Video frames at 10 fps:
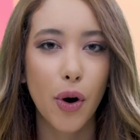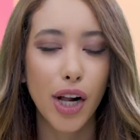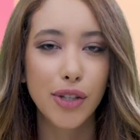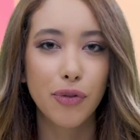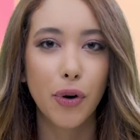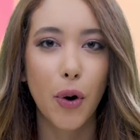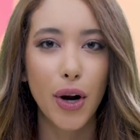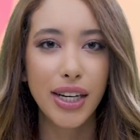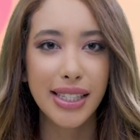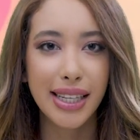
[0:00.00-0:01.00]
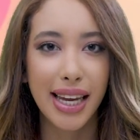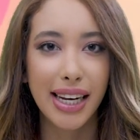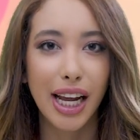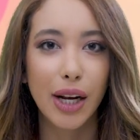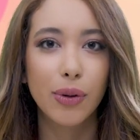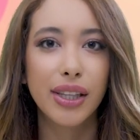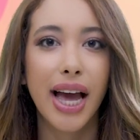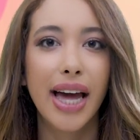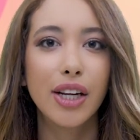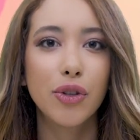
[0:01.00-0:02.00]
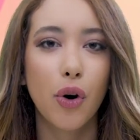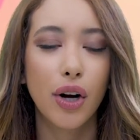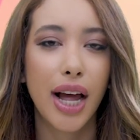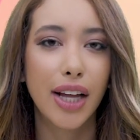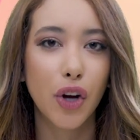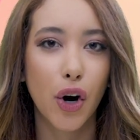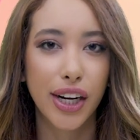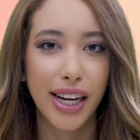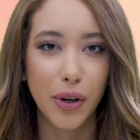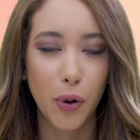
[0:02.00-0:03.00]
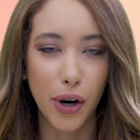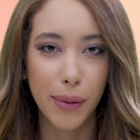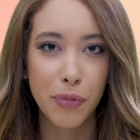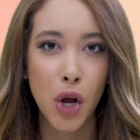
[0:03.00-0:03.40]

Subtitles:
oils for oily skin include carrot oil and argan oil.